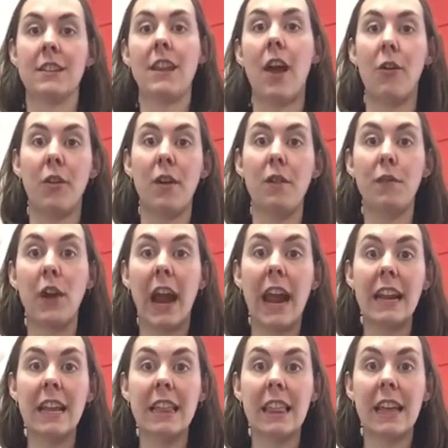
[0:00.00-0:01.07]
Now, if you're
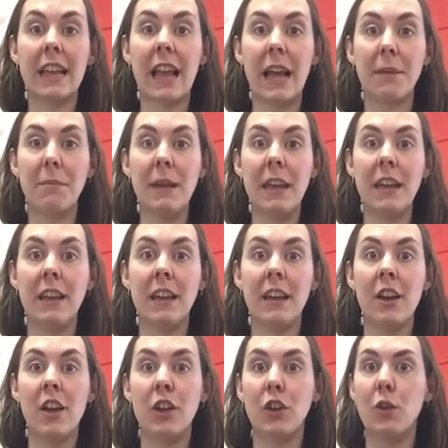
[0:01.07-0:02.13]
anything like me,
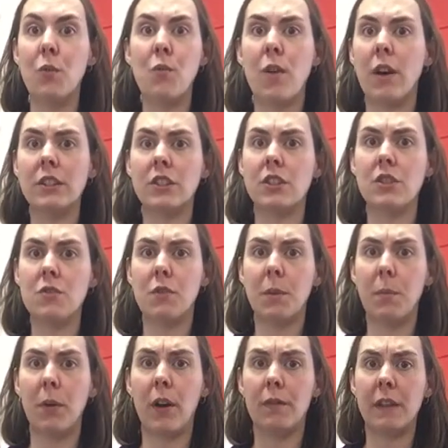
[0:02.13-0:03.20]
you want to do
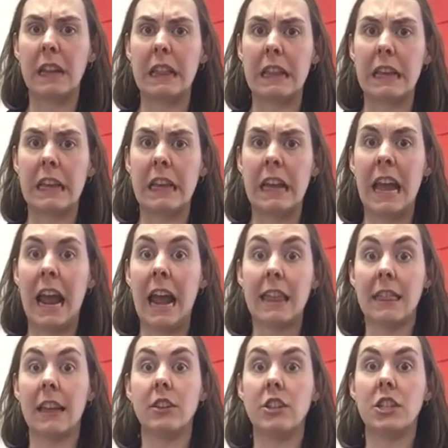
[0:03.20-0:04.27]
it perfectly
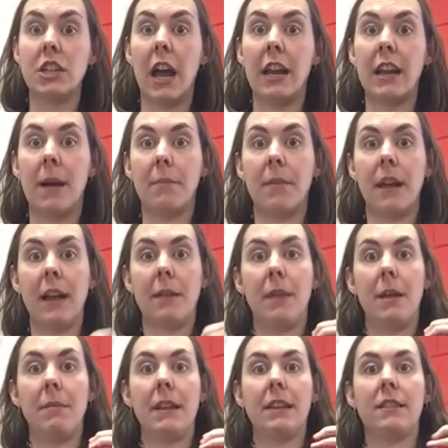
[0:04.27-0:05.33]
and then you tie it up and
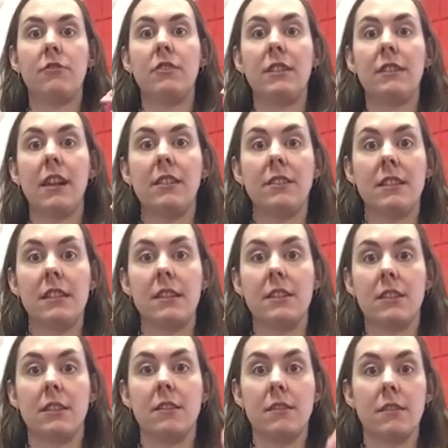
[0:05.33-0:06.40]
maybe it results in
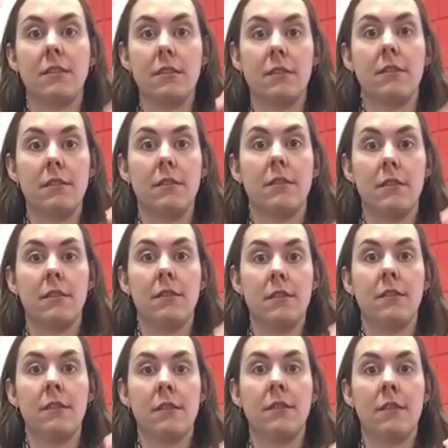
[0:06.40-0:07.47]

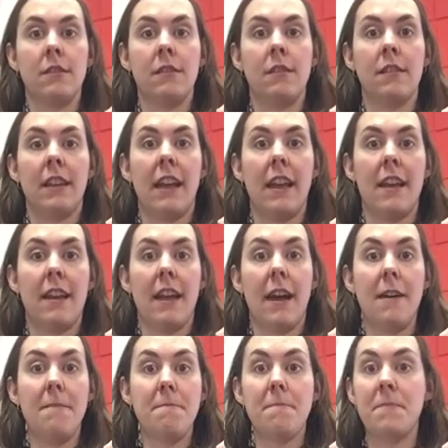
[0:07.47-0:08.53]
this.
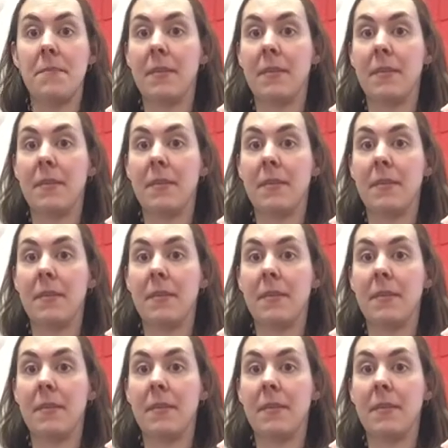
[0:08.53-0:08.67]
Yeah?